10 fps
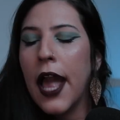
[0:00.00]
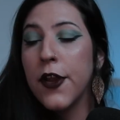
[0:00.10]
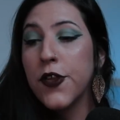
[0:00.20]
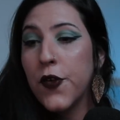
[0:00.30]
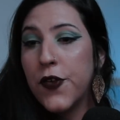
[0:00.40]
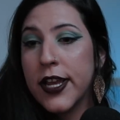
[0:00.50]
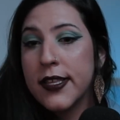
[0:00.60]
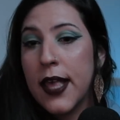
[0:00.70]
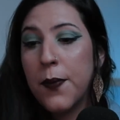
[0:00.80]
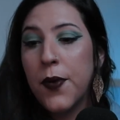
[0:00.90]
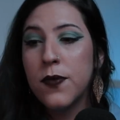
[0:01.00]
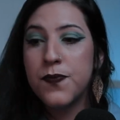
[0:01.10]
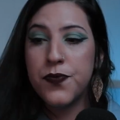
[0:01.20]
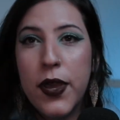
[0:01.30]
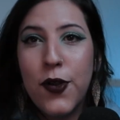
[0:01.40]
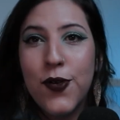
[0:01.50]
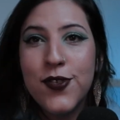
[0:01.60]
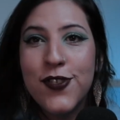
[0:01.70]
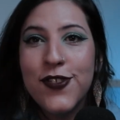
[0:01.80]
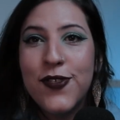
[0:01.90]
I don't know, for example, we
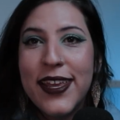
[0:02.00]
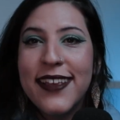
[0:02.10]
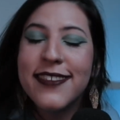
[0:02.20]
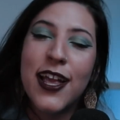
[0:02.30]
could do drinks